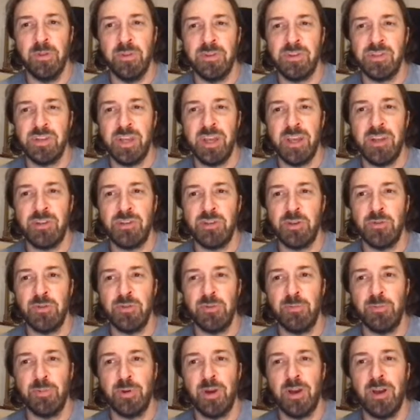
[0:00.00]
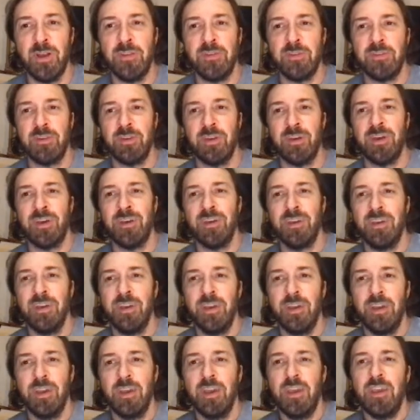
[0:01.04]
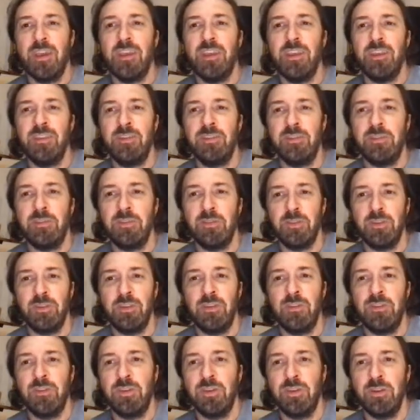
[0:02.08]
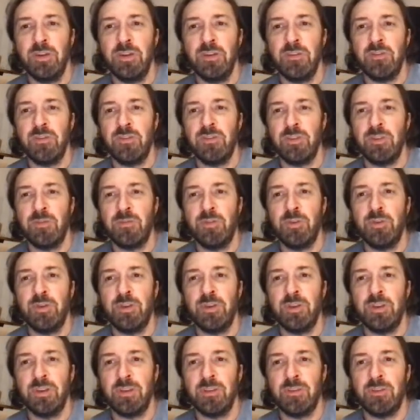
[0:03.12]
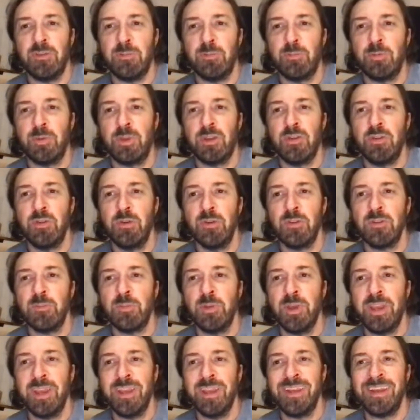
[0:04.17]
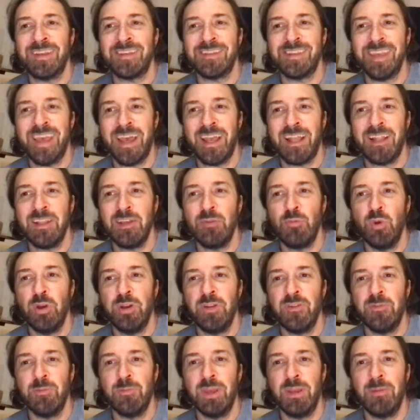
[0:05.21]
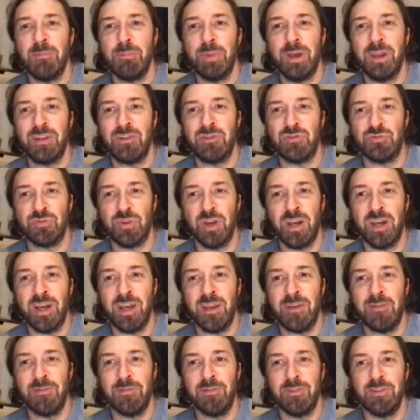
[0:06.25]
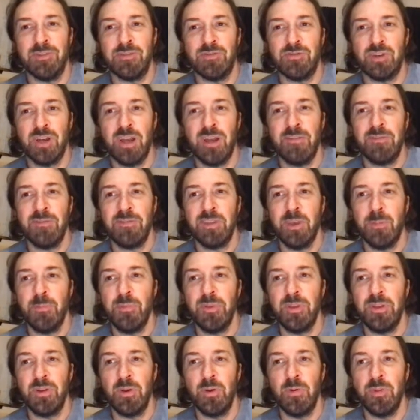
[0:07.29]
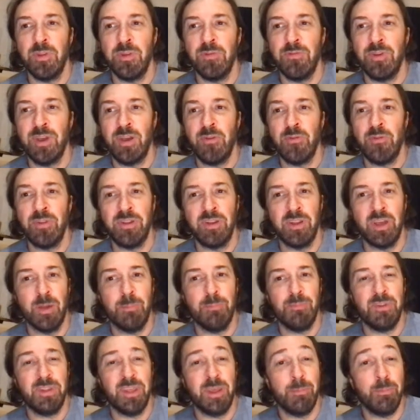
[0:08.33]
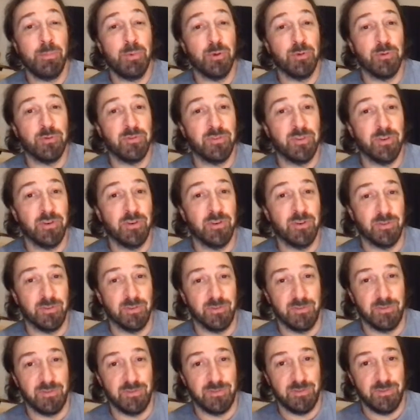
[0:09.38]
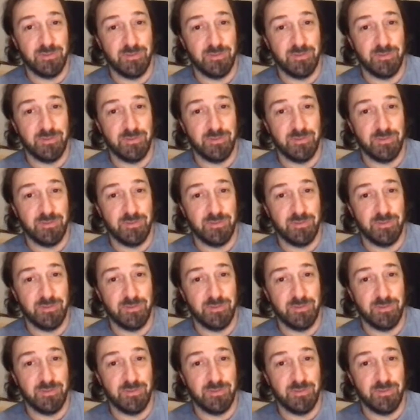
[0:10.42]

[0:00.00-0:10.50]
in the chat, Joseph Brosk. He's curious if you can you explain exactly what is meant by drive? Is drive something only found in up-tempo songs?